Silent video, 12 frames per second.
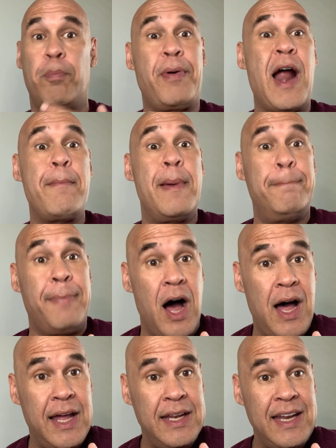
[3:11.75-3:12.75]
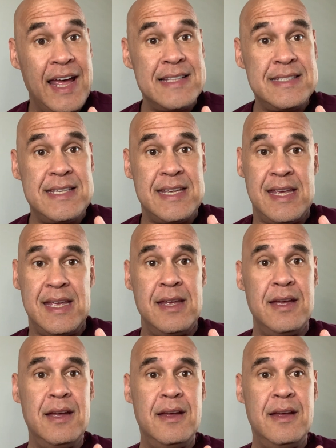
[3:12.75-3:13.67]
Prime and Bond NT